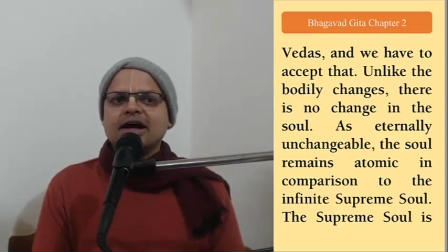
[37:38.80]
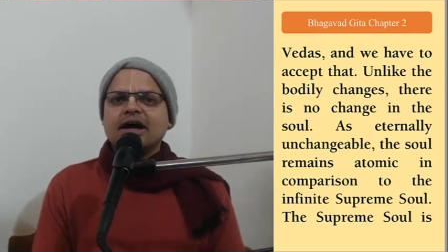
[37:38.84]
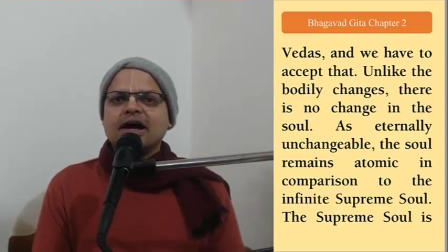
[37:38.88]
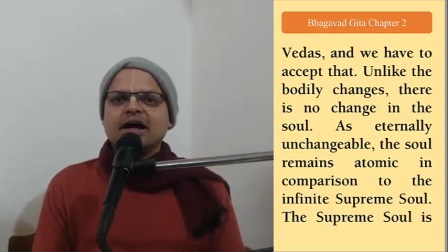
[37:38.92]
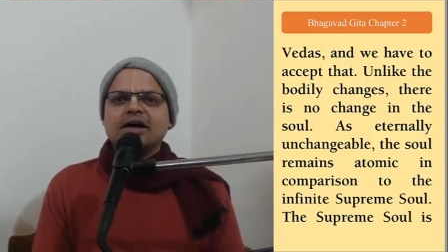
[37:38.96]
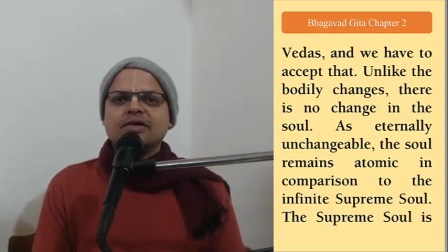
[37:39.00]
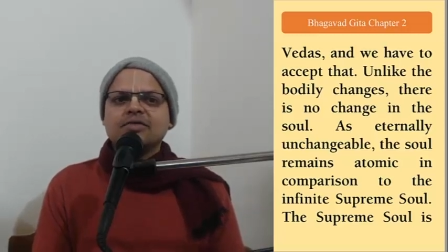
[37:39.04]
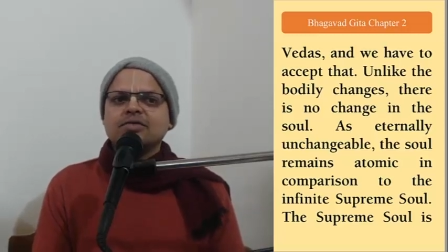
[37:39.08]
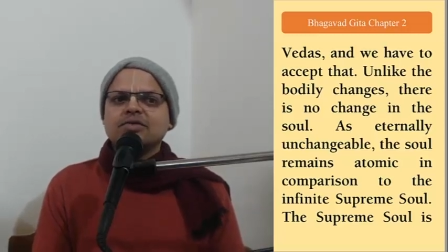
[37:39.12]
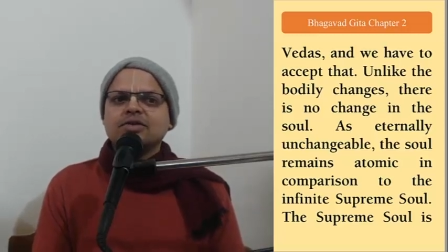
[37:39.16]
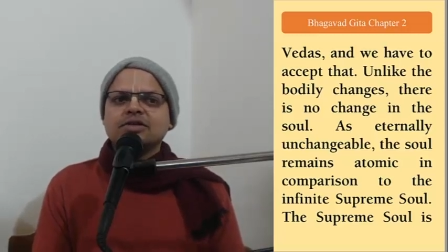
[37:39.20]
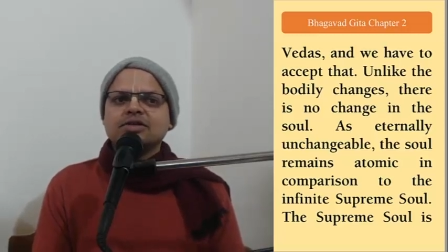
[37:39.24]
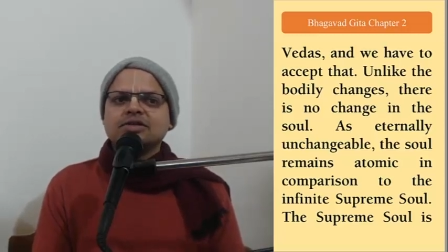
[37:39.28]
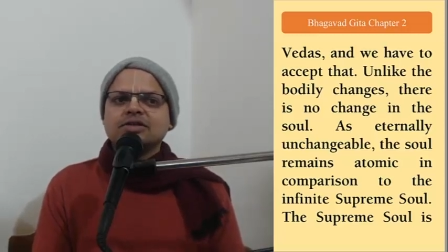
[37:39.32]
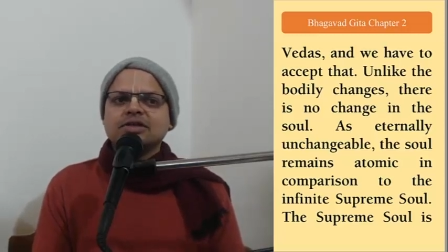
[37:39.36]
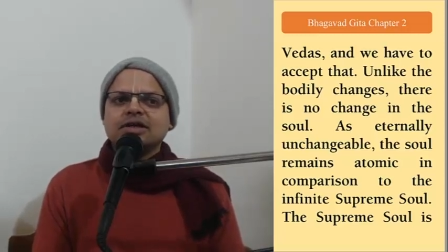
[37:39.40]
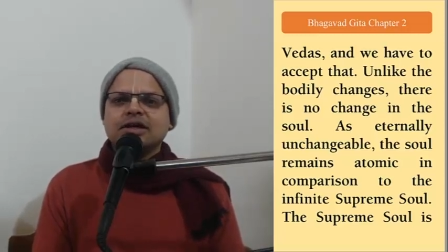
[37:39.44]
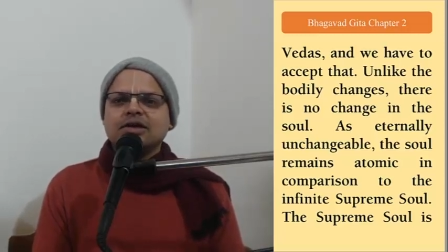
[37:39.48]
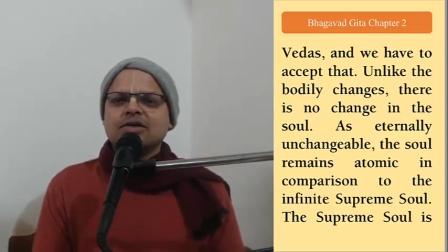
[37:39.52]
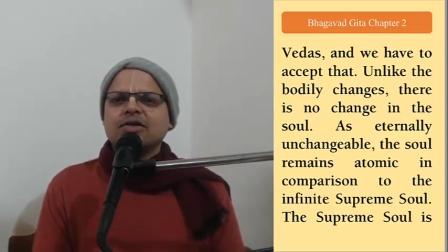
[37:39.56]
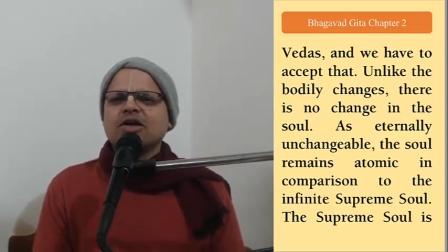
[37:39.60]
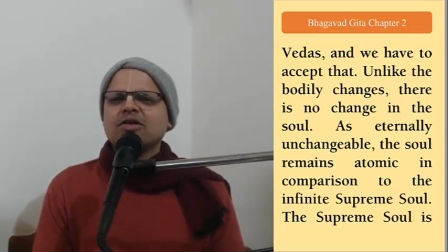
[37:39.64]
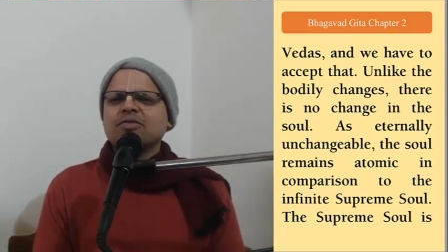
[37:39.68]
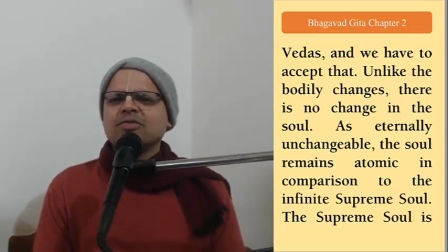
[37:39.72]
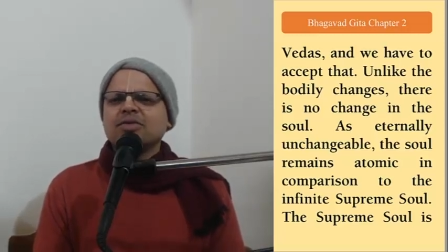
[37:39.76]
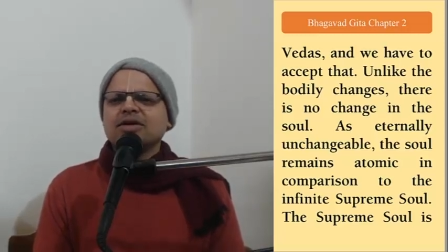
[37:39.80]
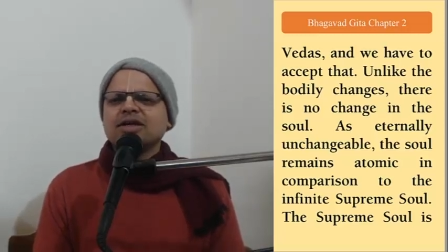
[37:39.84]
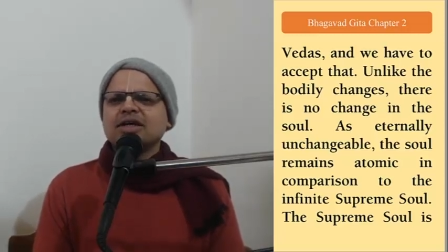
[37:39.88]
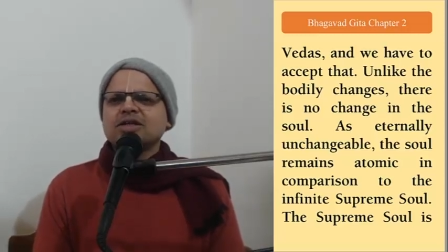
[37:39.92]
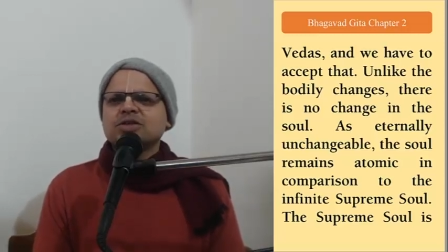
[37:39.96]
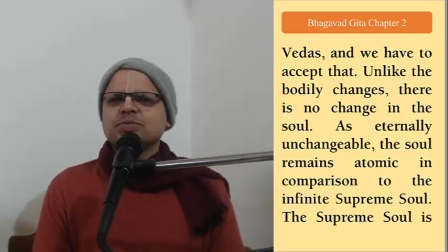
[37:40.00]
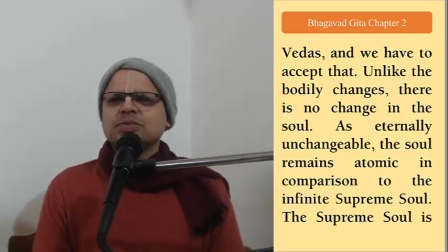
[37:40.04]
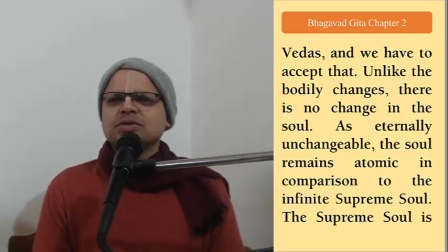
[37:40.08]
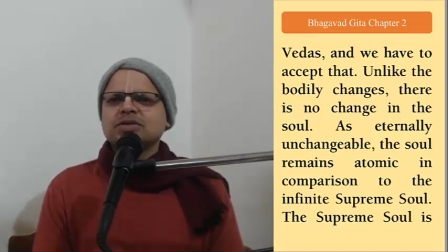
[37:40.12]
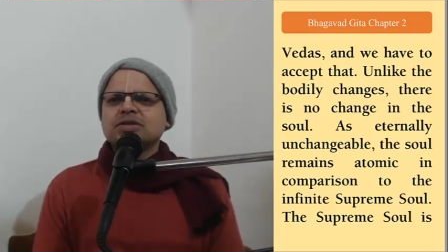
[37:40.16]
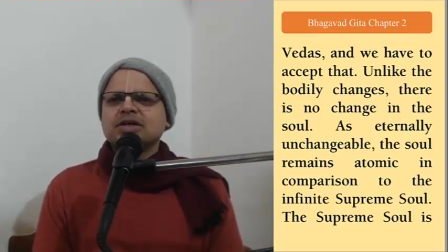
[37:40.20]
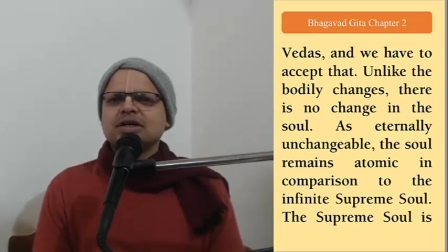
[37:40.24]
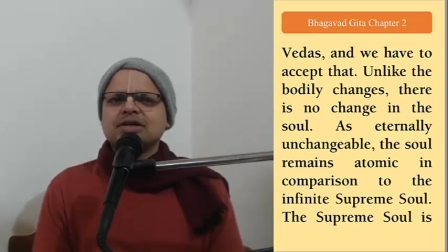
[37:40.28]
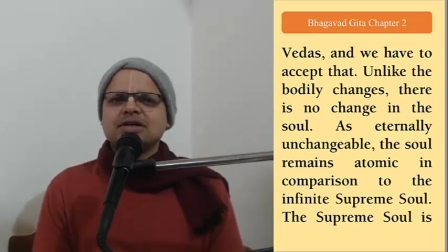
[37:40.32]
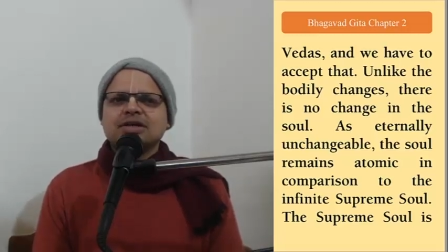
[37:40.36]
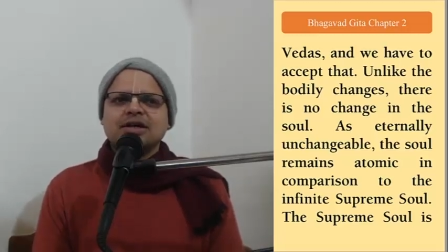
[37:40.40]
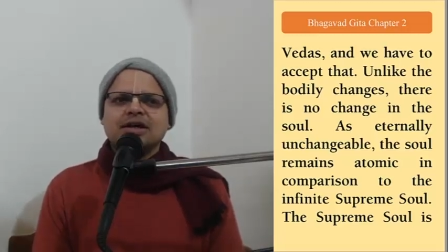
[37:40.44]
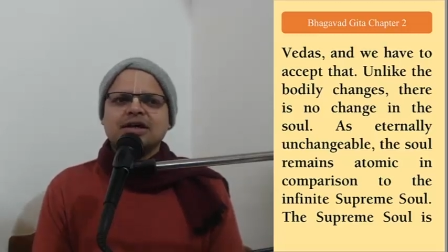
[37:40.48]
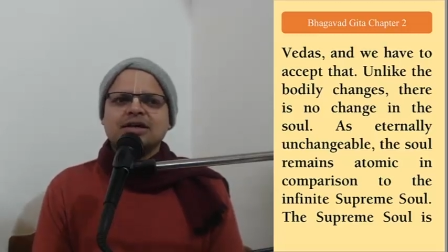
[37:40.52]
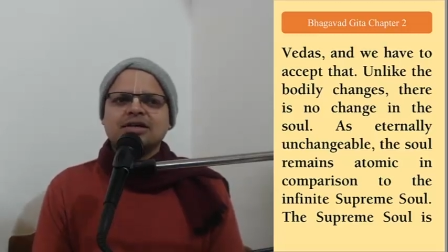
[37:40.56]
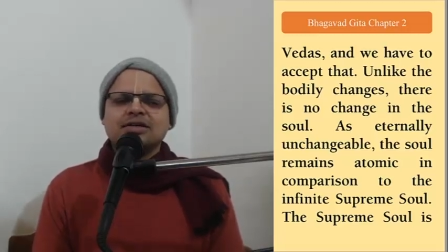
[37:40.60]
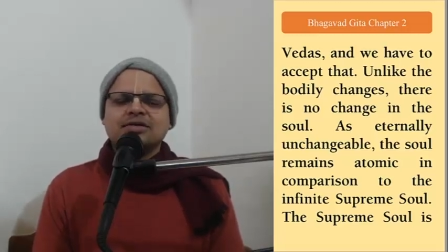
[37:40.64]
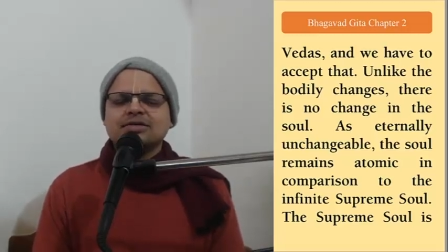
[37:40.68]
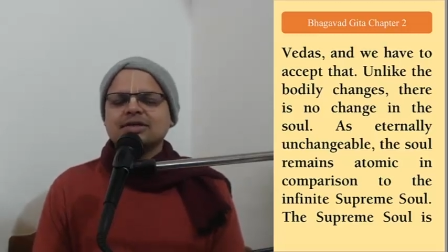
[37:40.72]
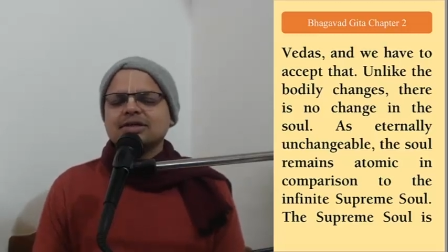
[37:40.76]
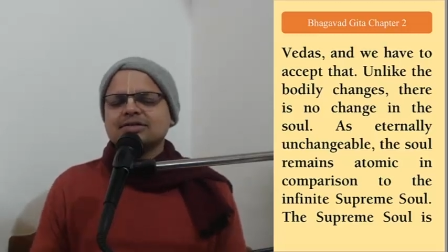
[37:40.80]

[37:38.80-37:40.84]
I won't say. Normally I speak 38